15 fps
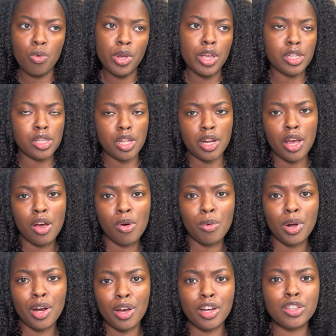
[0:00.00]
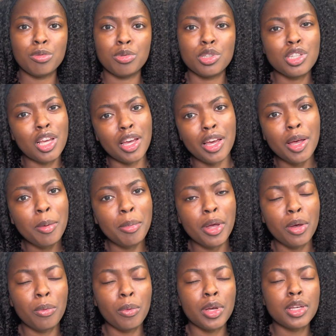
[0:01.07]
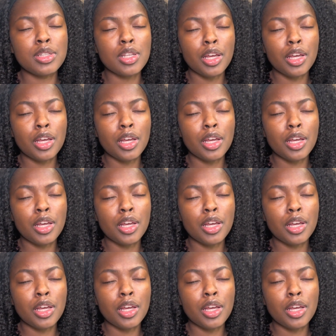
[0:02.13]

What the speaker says: wigs and now I wear 100% headband wigs.